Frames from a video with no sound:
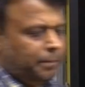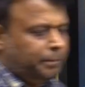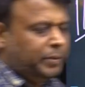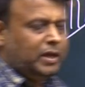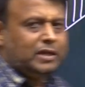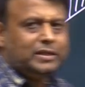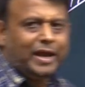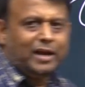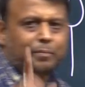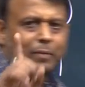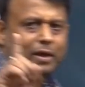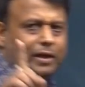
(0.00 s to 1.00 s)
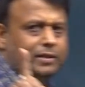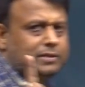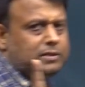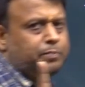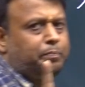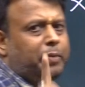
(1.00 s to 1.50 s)
pz
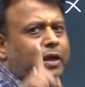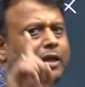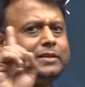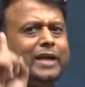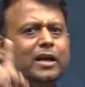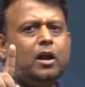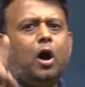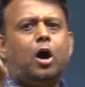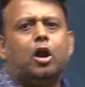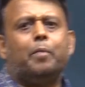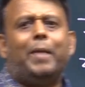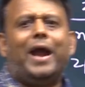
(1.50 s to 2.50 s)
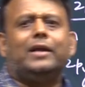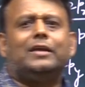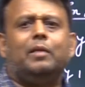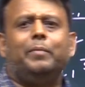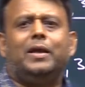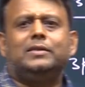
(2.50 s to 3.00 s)
means pz
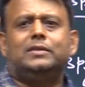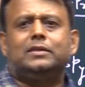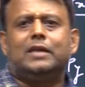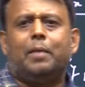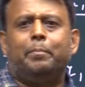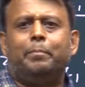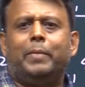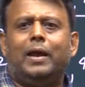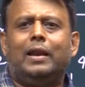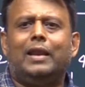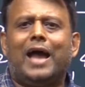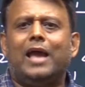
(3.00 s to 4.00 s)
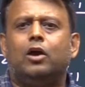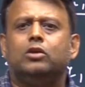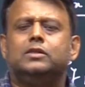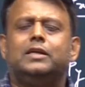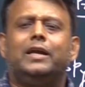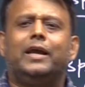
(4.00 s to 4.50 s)
orbital means dumbbell lie
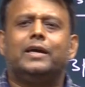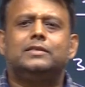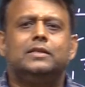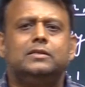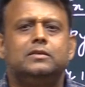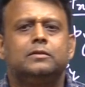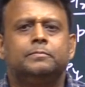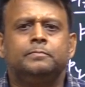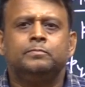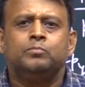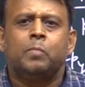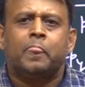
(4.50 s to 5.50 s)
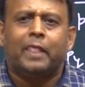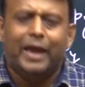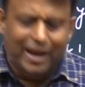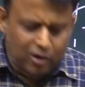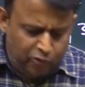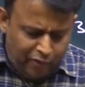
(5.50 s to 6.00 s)
on z-axis,
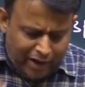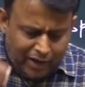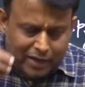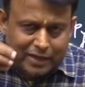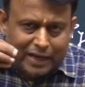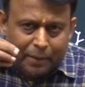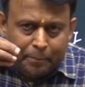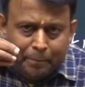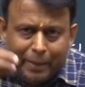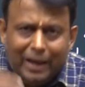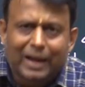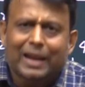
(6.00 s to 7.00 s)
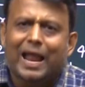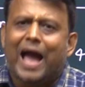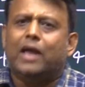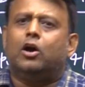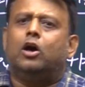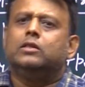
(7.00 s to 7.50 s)
and when dumbbell
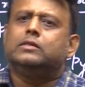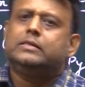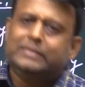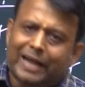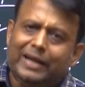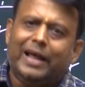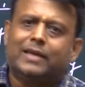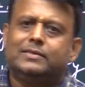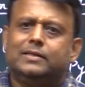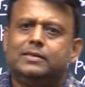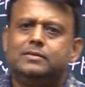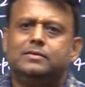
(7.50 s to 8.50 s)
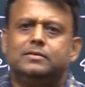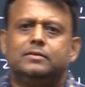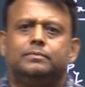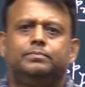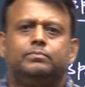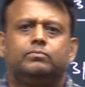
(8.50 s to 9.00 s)
lie on z-axis,
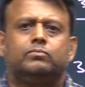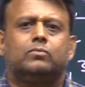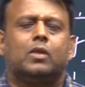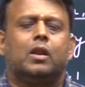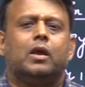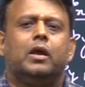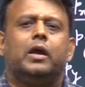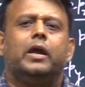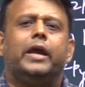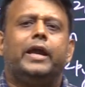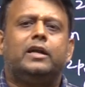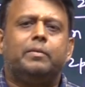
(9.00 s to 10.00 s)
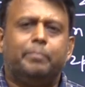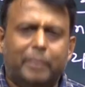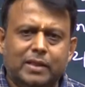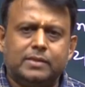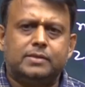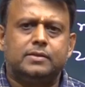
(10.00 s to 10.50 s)
it
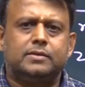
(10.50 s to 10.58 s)
means